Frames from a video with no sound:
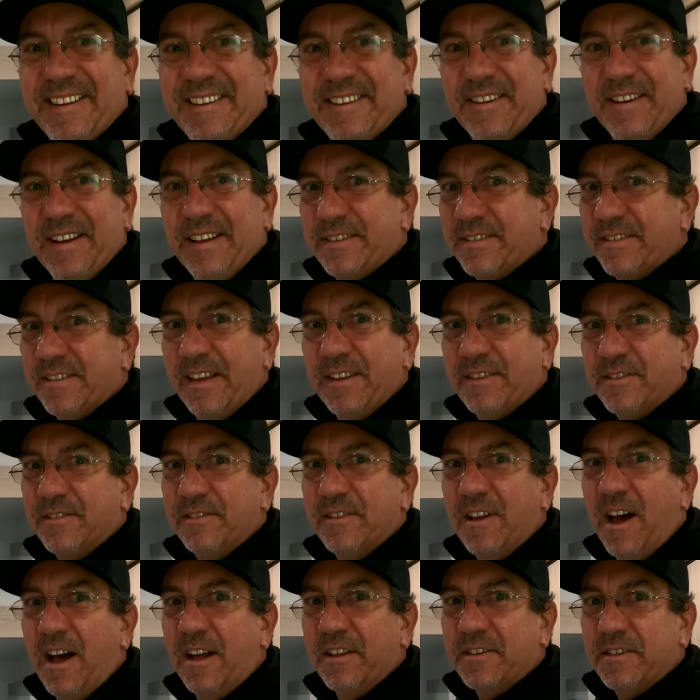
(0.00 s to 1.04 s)
it's
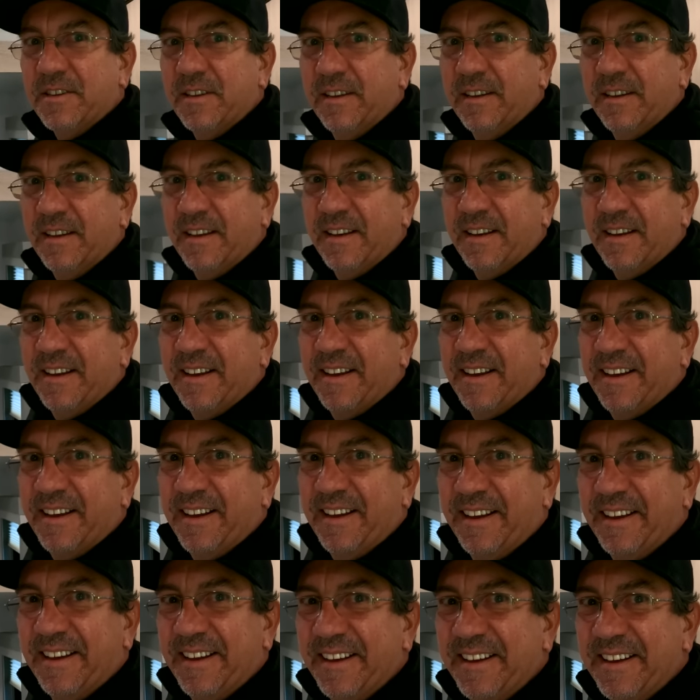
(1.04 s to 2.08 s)
not
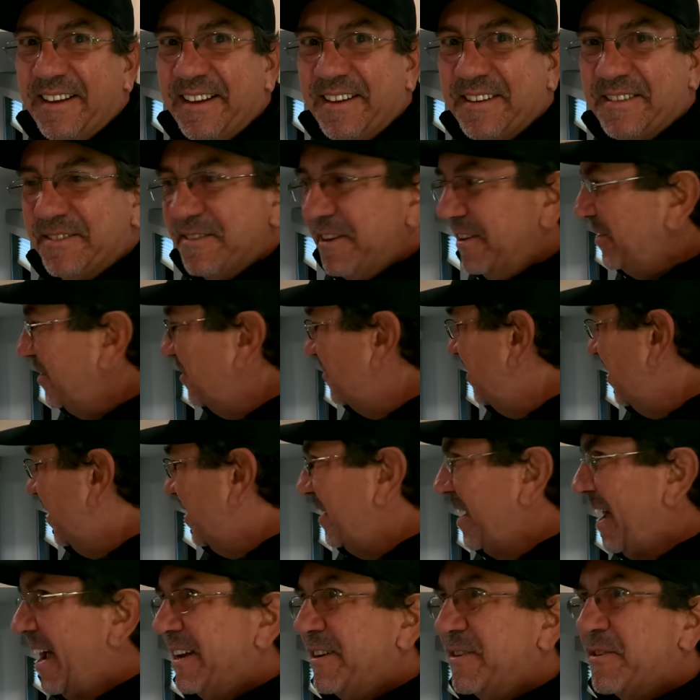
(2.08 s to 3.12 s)
the
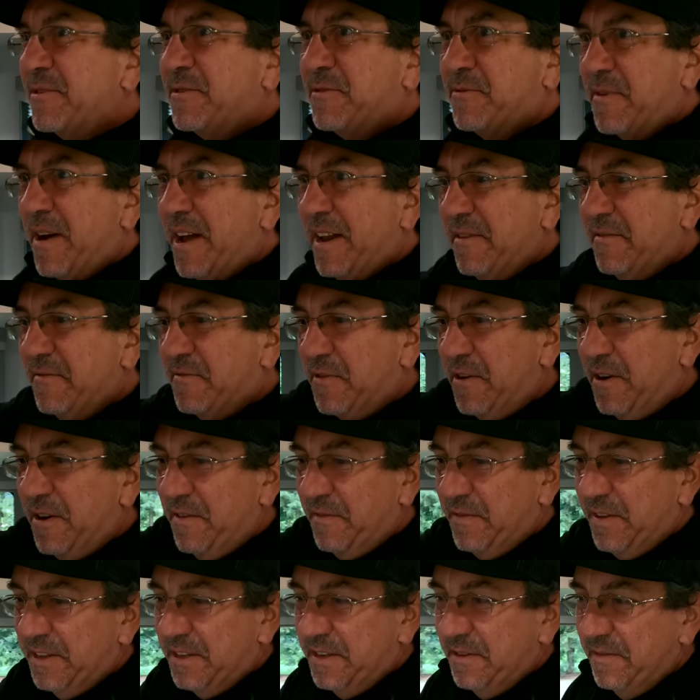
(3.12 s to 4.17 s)
recliners right in front
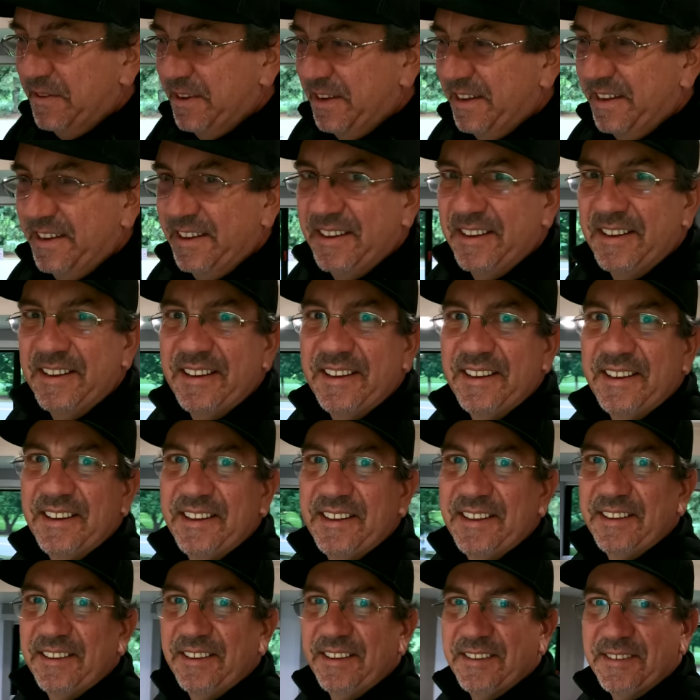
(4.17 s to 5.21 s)
of the TV.
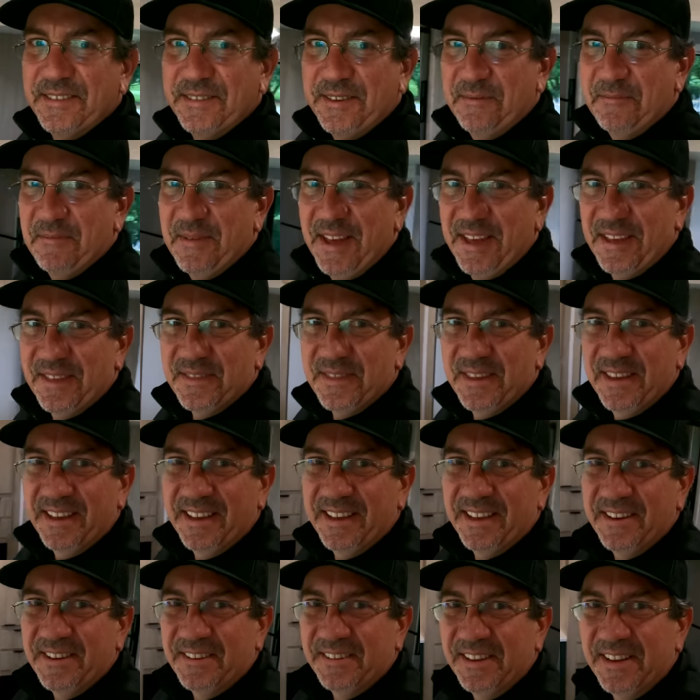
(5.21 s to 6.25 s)
This is the main thing
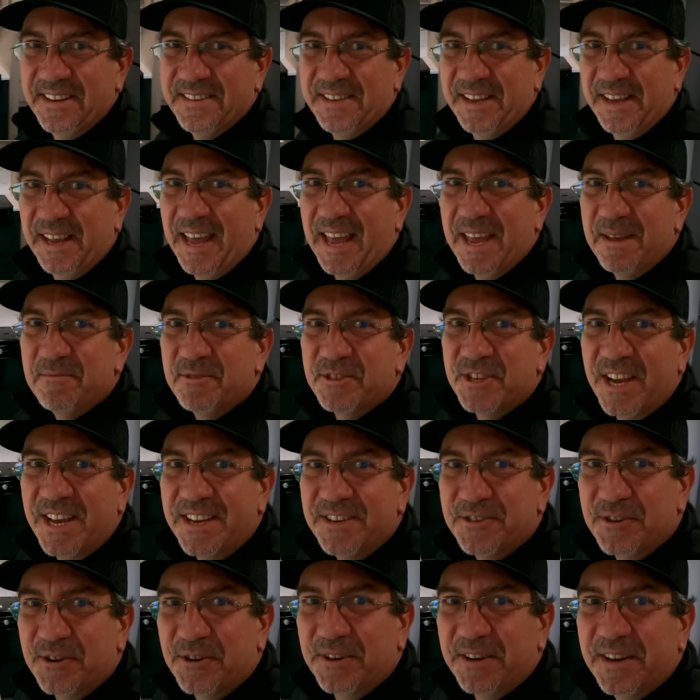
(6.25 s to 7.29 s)
here. This is the game
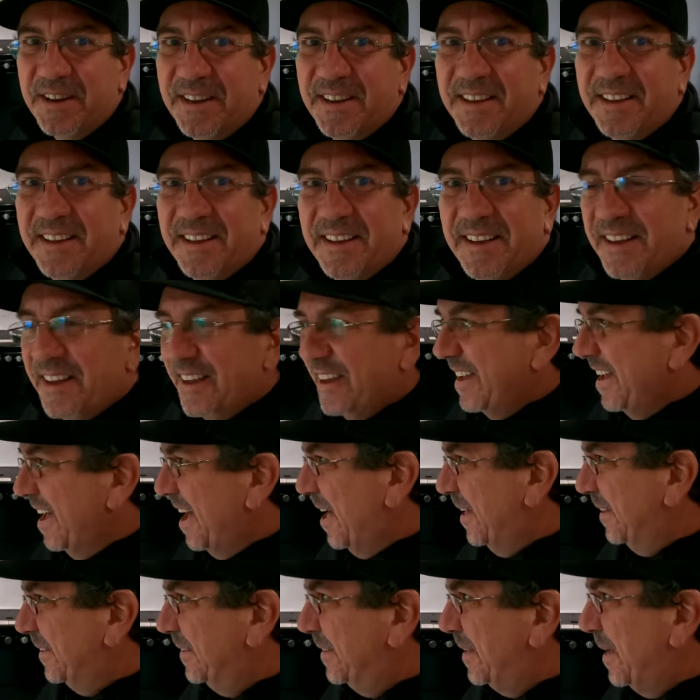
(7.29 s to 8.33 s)
changer.
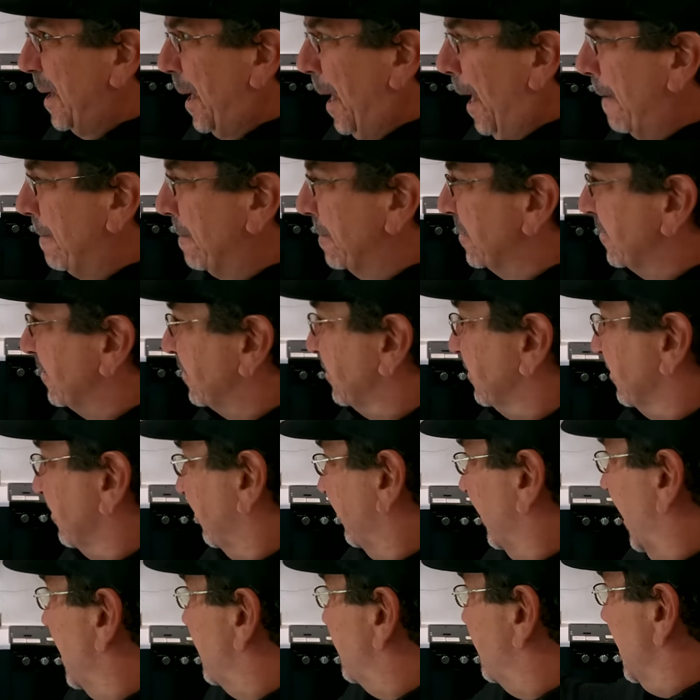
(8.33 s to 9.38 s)
And
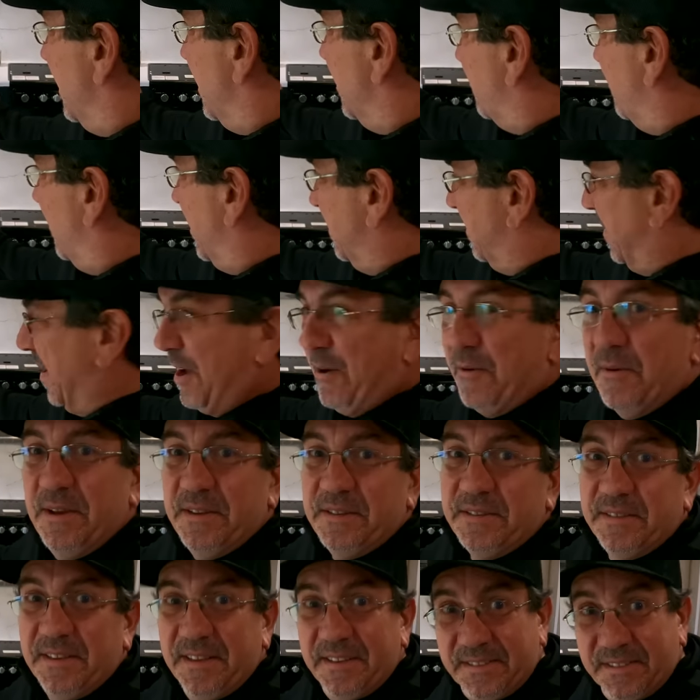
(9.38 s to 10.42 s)
I think Winnebago
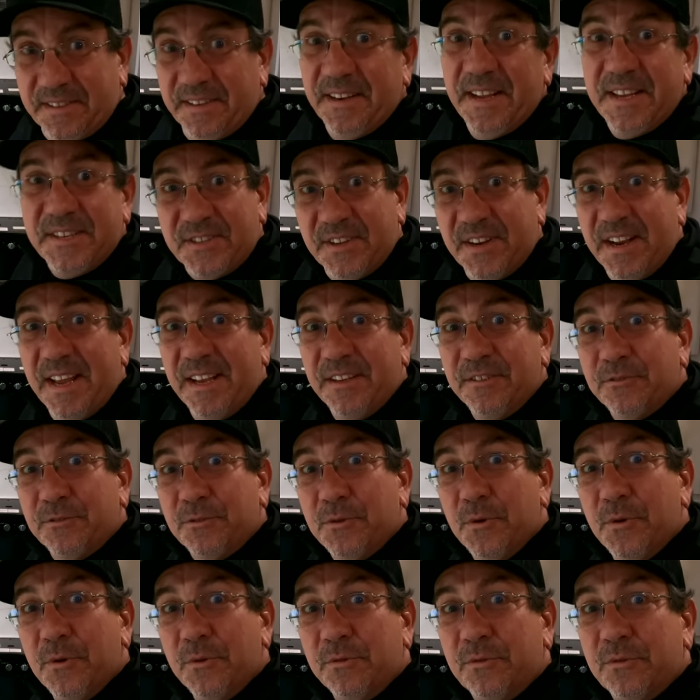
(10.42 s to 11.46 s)
is listening
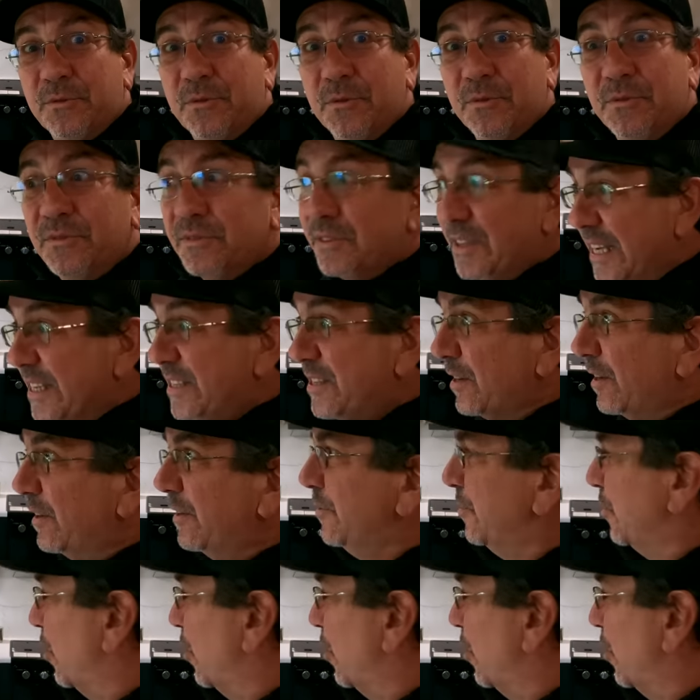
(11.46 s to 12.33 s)
to digital